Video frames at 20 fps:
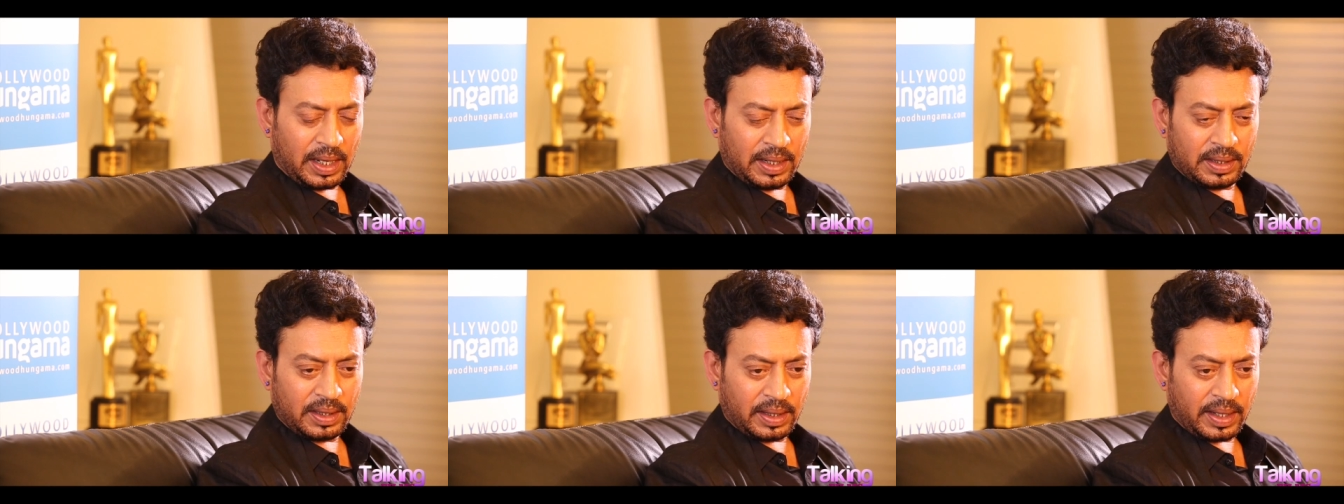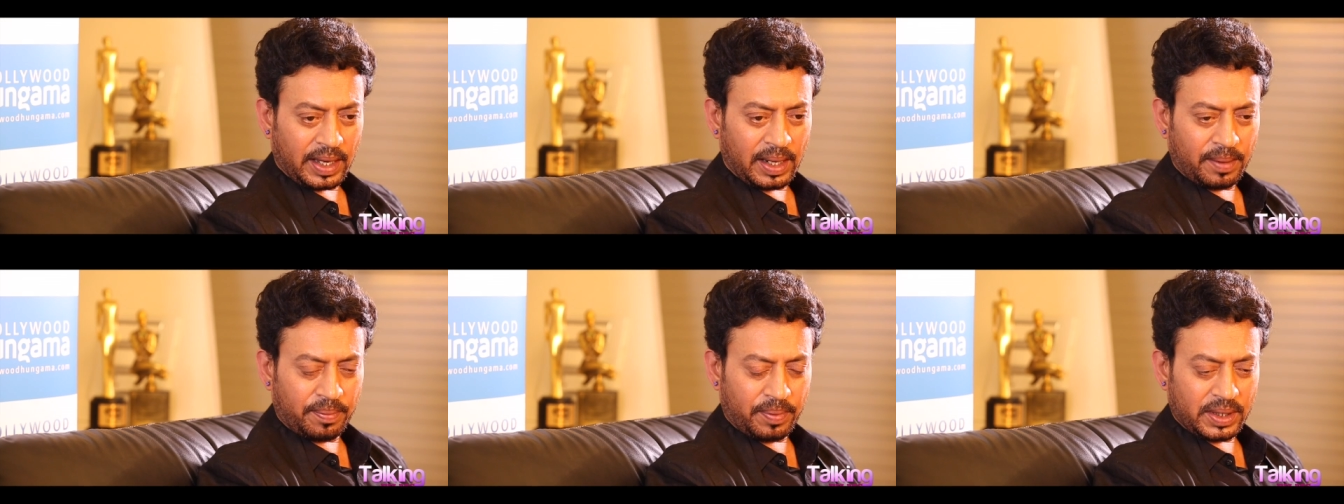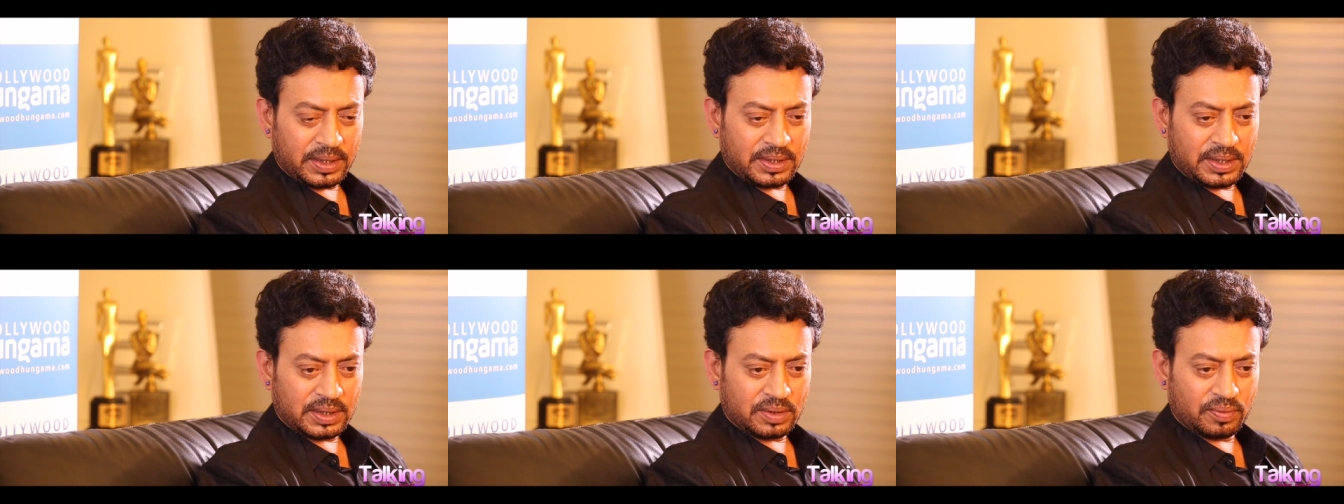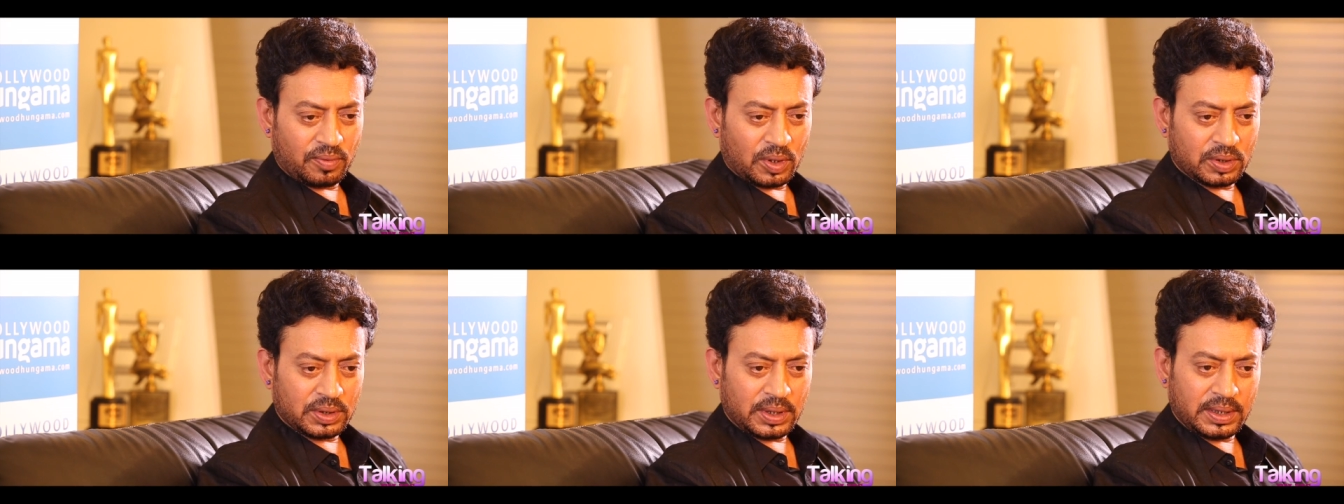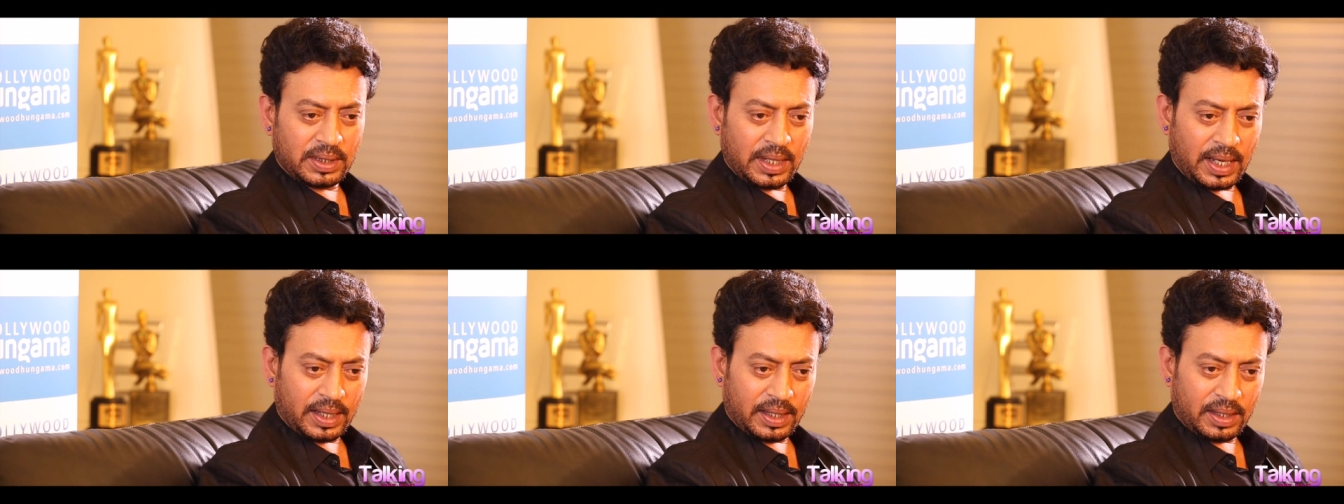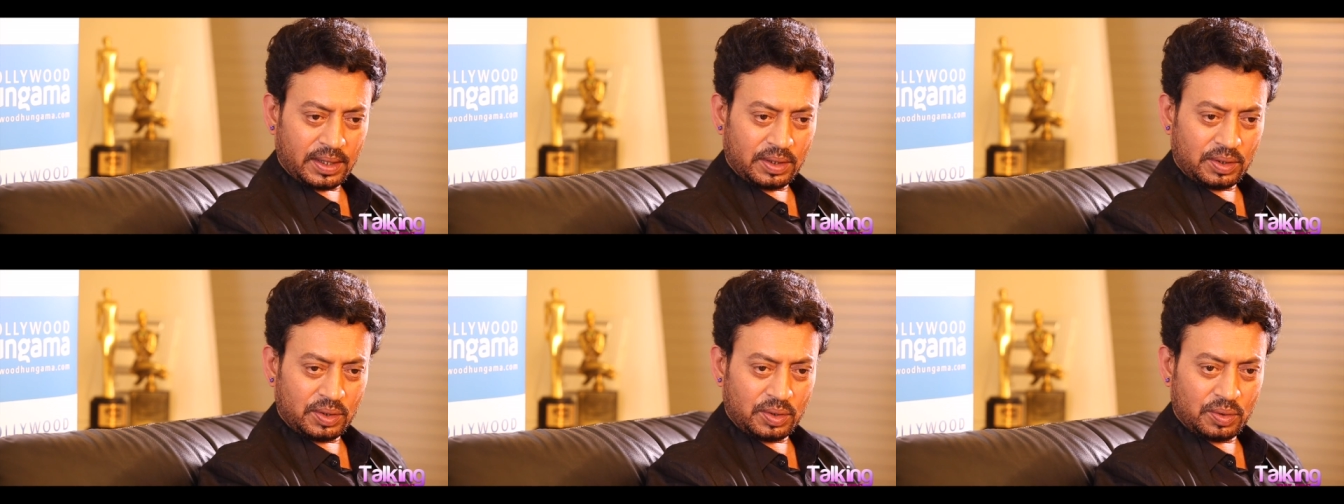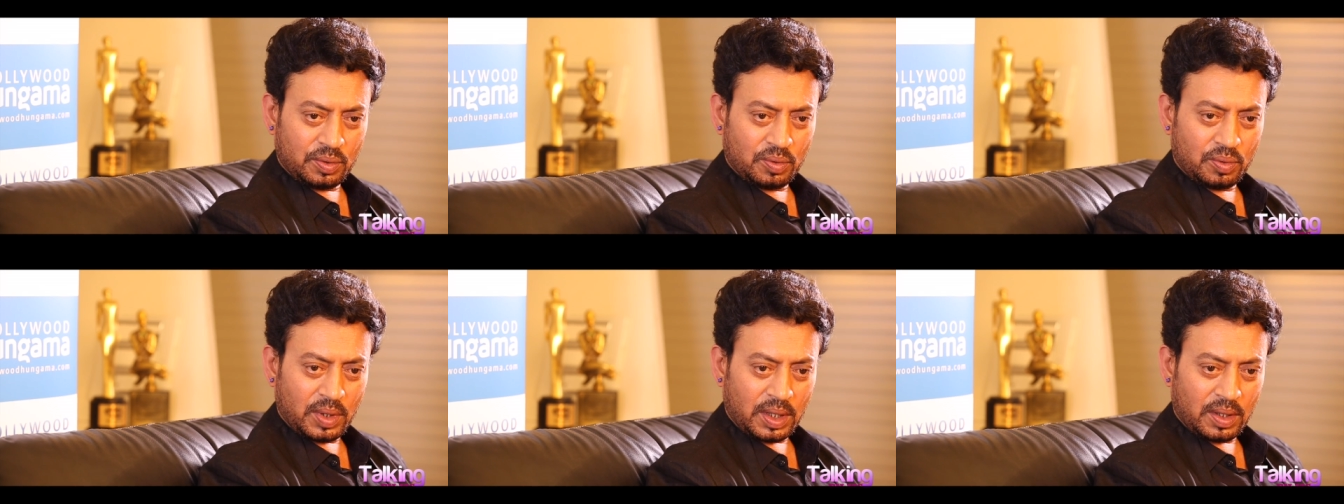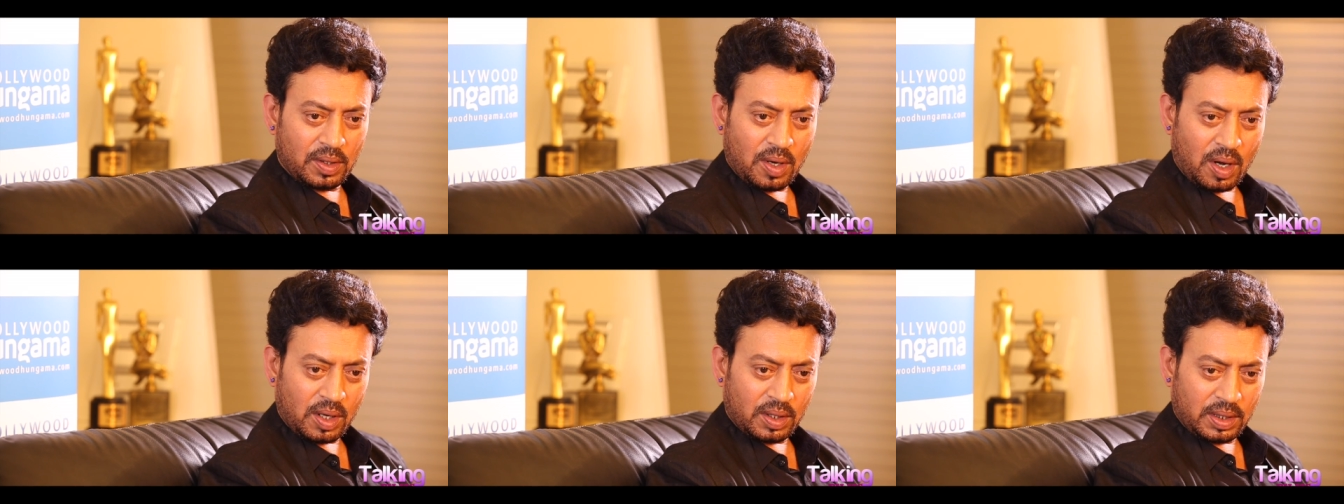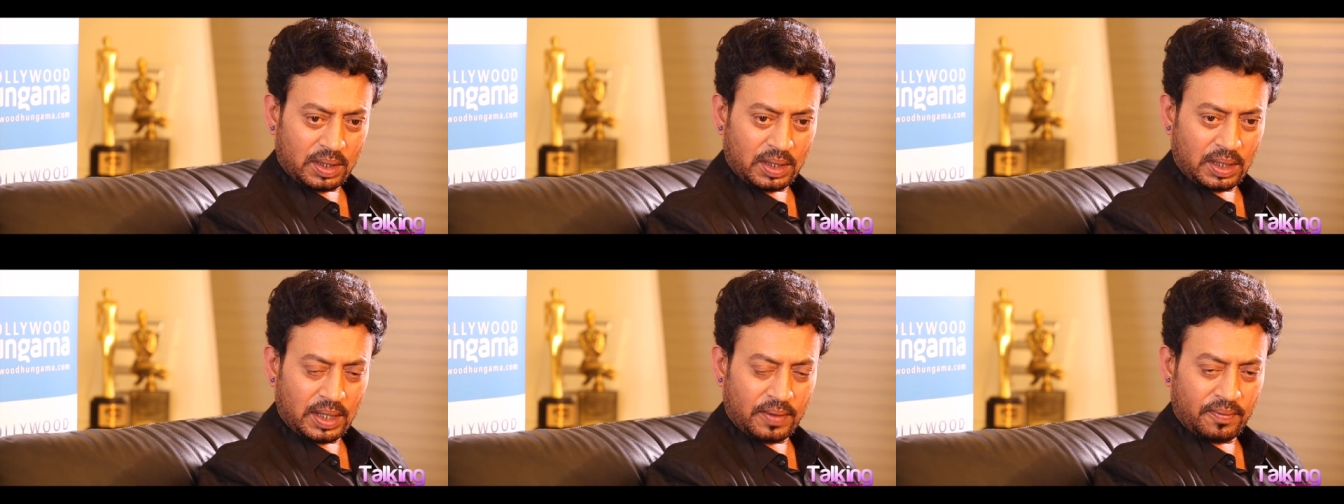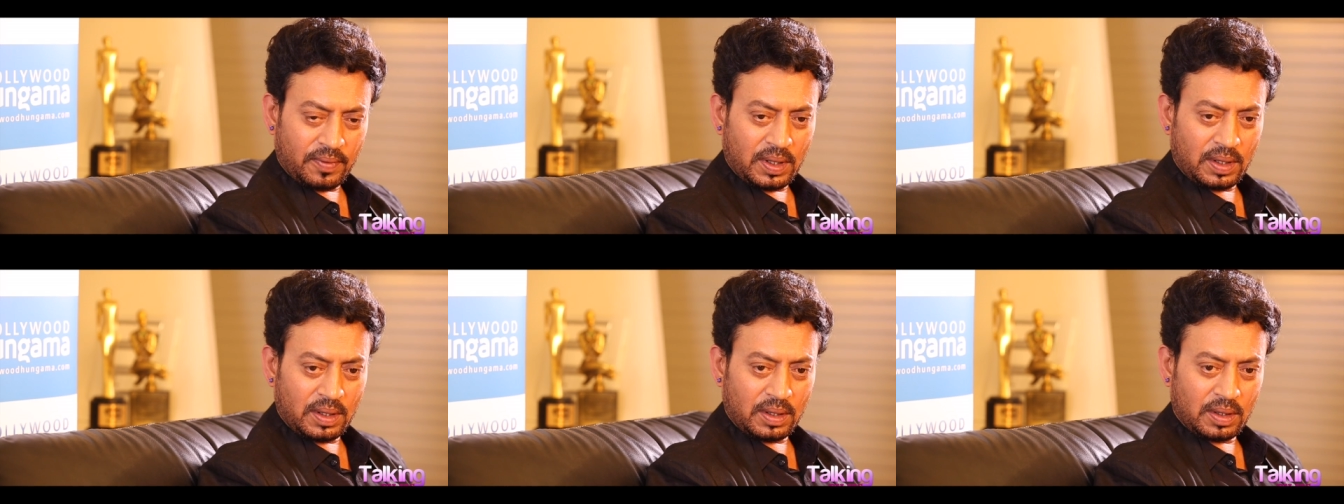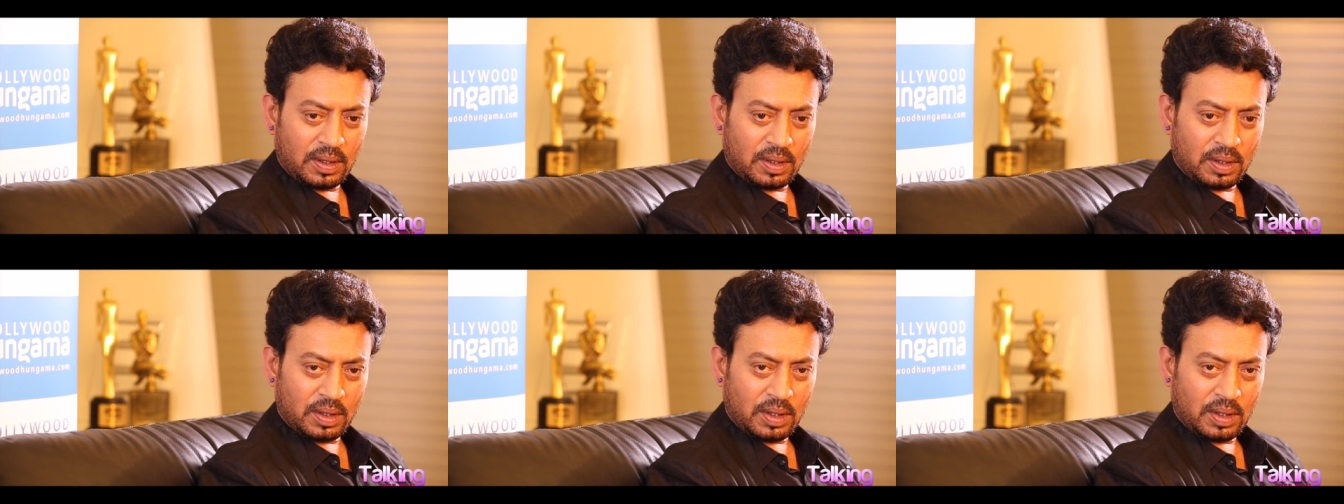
and the helplessness was that you were not even.